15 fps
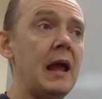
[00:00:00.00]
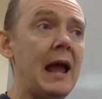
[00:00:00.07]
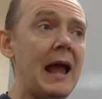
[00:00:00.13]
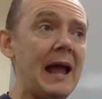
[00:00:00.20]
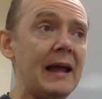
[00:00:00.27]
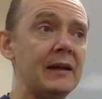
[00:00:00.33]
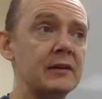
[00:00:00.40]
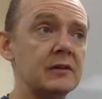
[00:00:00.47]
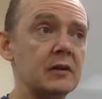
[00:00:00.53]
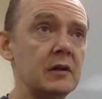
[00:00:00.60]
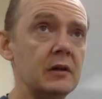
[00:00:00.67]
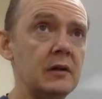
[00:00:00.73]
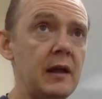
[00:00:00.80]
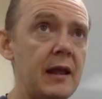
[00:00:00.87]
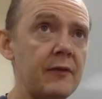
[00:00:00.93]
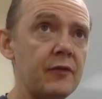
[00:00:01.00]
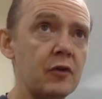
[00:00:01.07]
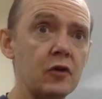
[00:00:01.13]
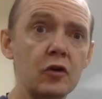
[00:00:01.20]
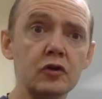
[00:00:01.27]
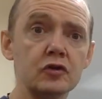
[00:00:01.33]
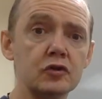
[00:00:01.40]
and if you're
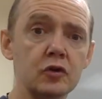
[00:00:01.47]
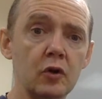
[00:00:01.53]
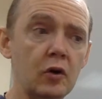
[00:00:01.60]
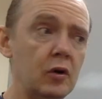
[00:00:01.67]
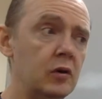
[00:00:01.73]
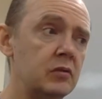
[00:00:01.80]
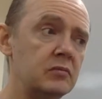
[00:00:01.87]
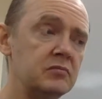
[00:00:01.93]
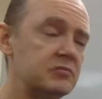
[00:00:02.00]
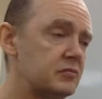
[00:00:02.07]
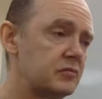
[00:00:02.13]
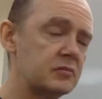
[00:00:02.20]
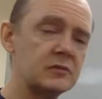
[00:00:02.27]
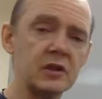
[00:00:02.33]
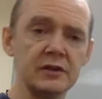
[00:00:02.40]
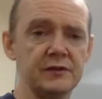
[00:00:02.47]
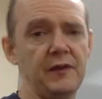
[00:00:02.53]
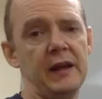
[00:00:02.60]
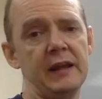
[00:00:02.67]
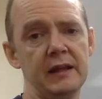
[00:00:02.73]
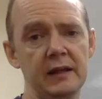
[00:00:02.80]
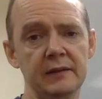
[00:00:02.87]
not sure, just
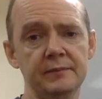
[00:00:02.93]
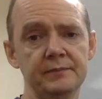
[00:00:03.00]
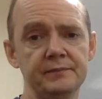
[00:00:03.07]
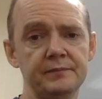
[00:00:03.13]
fake it.